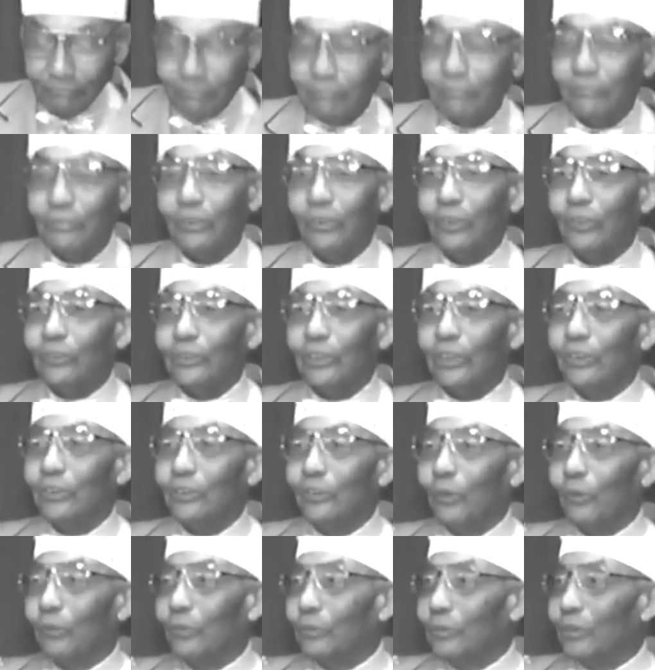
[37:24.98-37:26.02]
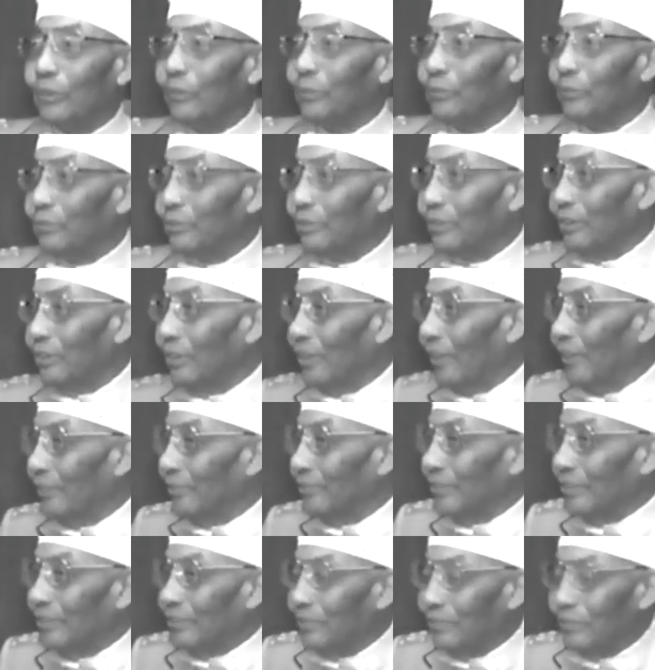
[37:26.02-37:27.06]
look in your clothes
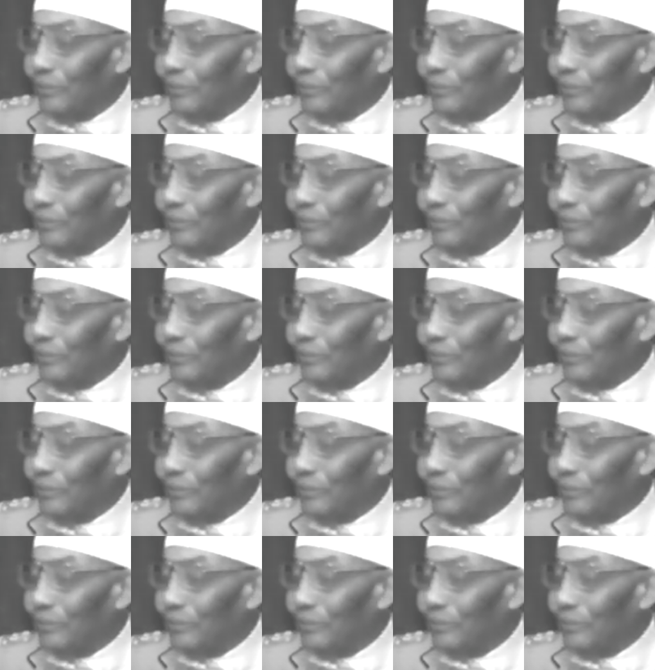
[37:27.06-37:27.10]
closet,